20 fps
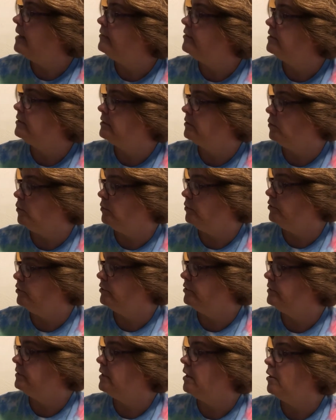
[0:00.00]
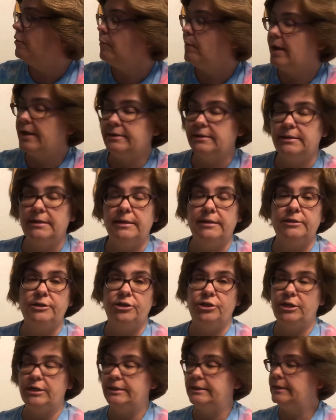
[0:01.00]
and the soldiers arrested
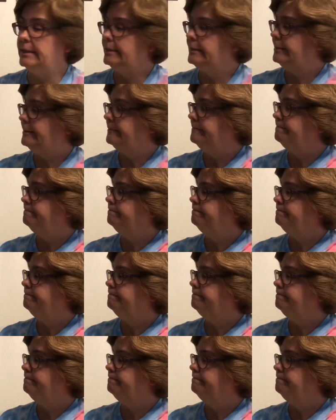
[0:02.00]
Jesus.